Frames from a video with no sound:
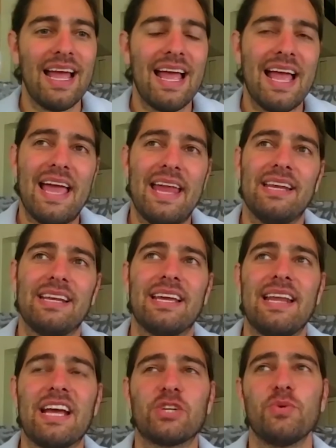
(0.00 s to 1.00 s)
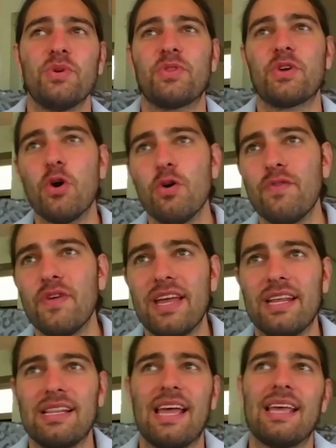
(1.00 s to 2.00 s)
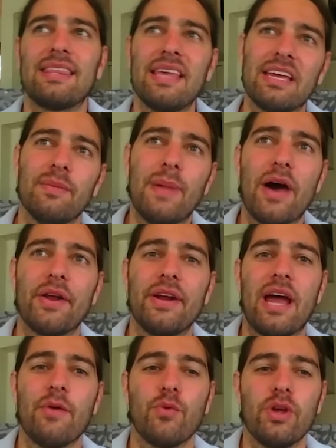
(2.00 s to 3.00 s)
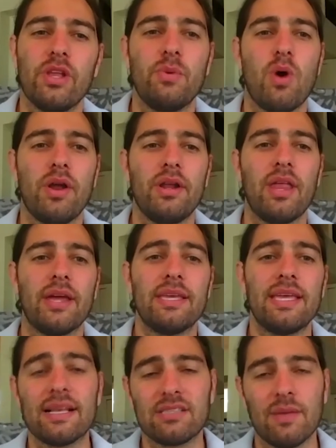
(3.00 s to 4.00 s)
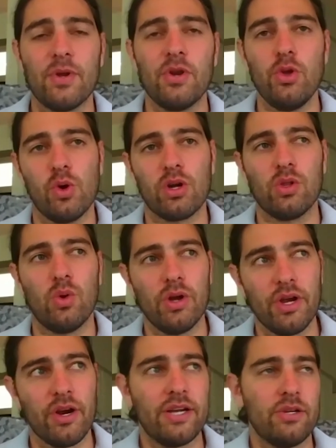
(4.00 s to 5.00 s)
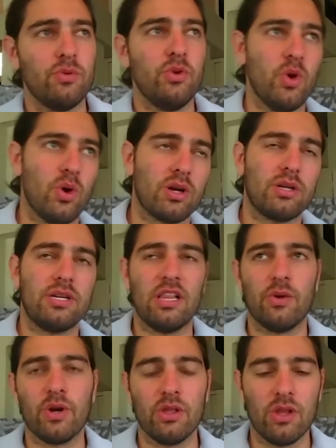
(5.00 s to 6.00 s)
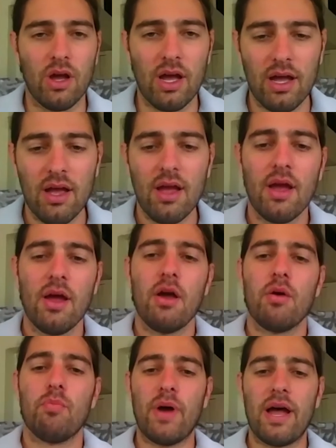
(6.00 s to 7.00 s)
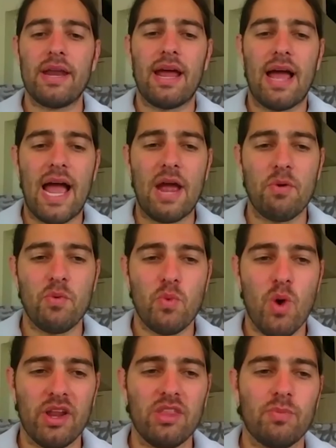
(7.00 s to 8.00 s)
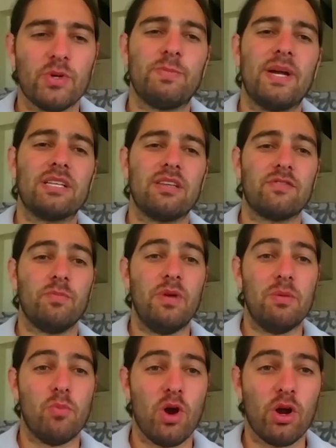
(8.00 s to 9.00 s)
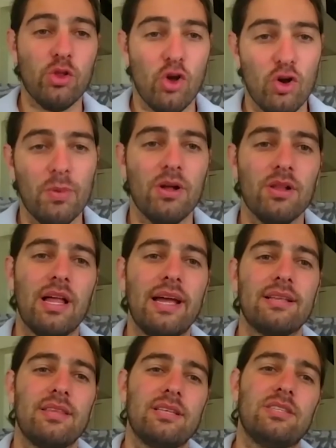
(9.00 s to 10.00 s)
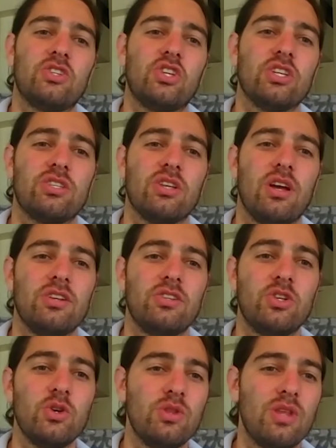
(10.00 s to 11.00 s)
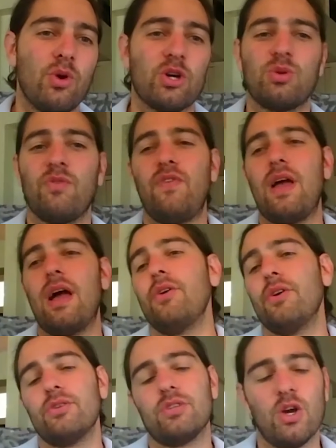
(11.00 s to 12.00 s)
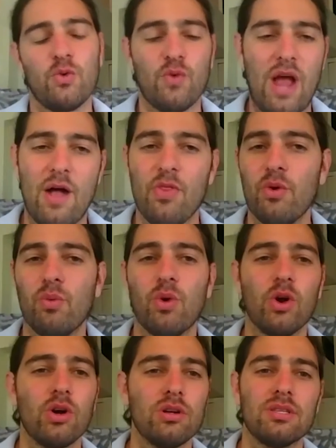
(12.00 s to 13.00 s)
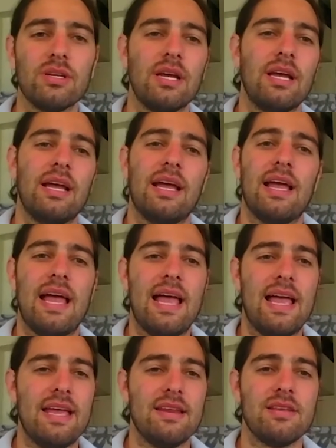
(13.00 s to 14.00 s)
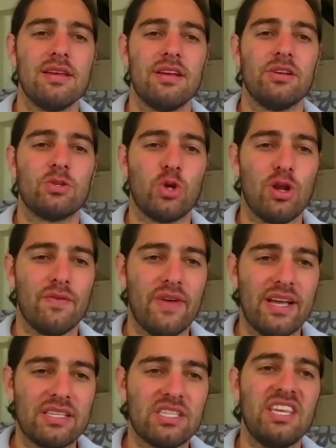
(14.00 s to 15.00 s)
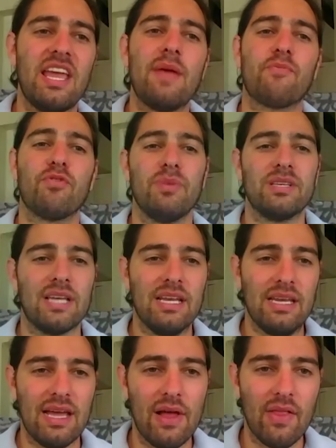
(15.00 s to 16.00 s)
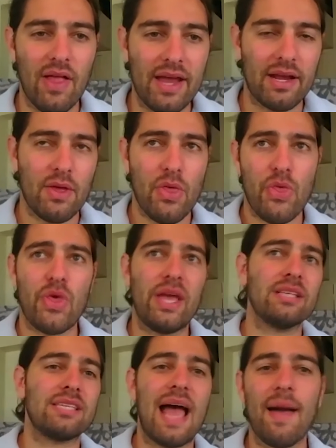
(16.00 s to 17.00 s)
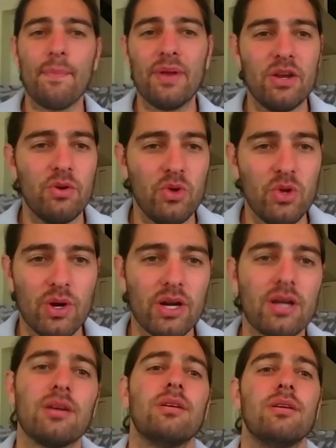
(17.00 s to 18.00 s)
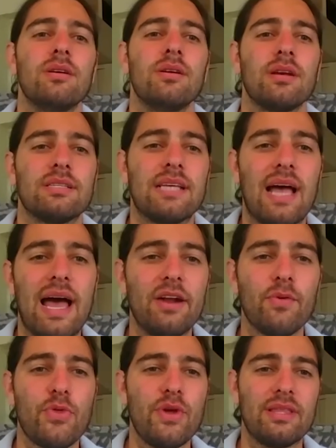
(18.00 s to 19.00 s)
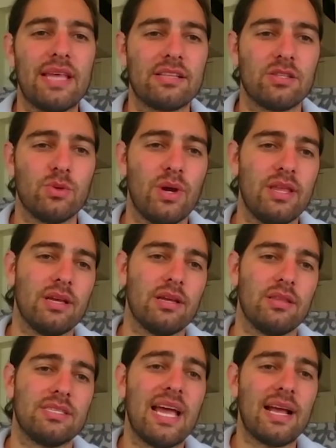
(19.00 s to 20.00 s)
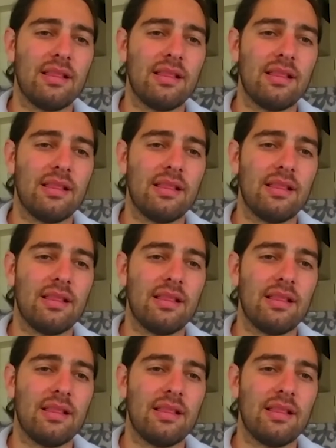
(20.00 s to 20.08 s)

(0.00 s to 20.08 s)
And in connection with COVID and like thinking about it, I really wanted like, yes, I'm a New York lawyer. I do New York, Delaware law, but I wanted the perspective to be more global. Like this is just a dude that works with founders around the world and sort of escape from this idea that like things happen in New York. Because I don't think that's the way that the tech